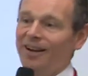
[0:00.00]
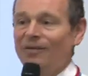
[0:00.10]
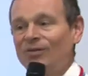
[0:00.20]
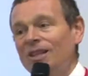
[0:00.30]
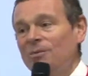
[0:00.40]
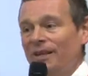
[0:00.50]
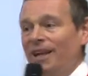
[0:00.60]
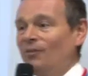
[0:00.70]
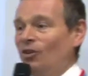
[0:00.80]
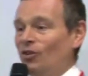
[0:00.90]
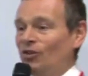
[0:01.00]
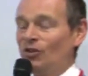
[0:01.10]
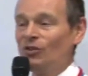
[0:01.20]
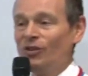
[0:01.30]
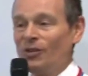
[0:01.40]
I deliberately haven't gone
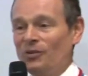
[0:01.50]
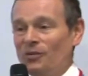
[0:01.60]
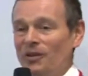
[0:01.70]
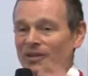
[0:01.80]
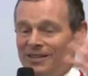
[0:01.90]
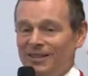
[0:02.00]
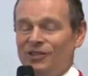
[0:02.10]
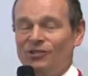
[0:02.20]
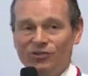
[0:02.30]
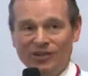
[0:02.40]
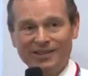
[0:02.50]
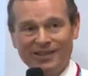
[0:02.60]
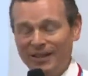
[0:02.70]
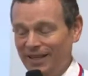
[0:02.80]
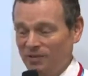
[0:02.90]
too long through those list of drugs.
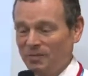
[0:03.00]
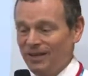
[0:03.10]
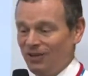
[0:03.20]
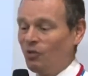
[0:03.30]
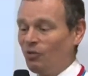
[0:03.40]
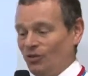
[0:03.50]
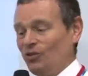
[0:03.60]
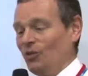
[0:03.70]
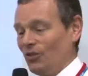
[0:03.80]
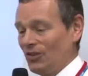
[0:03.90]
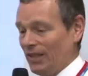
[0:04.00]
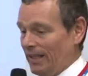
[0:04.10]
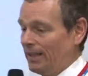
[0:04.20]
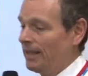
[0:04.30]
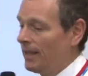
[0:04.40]
I think it's a bit
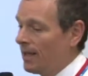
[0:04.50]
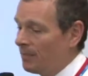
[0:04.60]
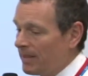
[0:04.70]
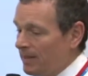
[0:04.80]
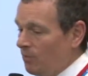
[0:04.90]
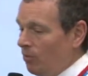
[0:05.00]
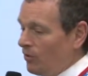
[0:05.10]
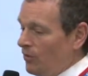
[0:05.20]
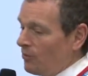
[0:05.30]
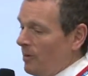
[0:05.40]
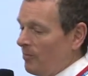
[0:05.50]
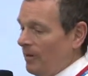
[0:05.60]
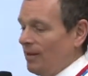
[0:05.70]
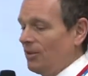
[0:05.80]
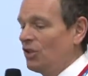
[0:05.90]
daunting. But it's important to
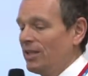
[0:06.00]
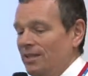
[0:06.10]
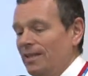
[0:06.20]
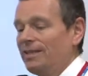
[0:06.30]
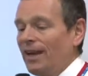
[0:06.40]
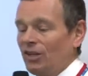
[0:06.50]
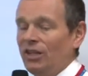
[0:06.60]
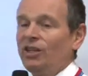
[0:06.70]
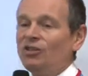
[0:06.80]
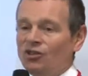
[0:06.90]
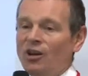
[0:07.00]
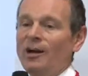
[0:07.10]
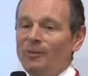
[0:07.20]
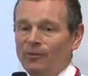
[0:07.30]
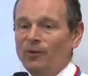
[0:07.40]
remember that GIS is actually a
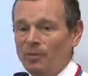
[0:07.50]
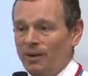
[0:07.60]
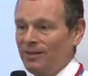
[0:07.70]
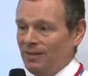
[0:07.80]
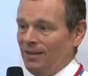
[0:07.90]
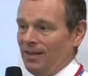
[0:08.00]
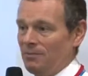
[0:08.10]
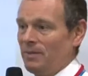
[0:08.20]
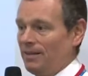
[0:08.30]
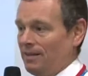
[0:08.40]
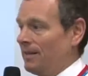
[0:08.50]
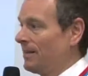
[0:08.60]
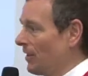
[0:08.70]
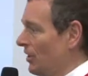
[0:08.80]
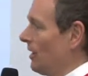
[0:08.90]
triumph of personalised medicine.
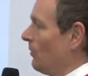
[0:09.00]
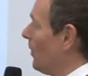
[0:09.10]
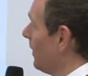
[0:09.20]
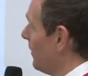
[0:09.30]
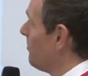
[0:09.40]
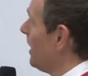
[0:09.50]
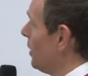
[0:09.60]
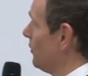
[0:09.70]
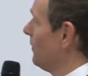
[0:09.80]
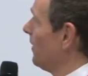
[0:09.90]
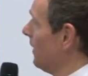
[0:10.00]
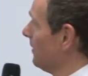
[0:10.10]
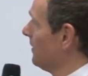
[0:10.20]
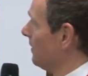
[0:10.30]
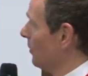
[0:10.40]
It's actually one of the major
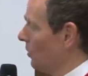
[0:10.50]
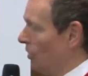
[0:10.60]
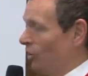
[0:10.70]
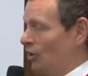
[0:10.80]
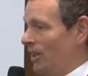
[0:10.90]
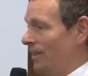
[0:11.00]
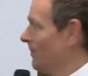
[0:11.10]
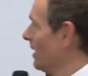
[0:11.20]
advances in oncology.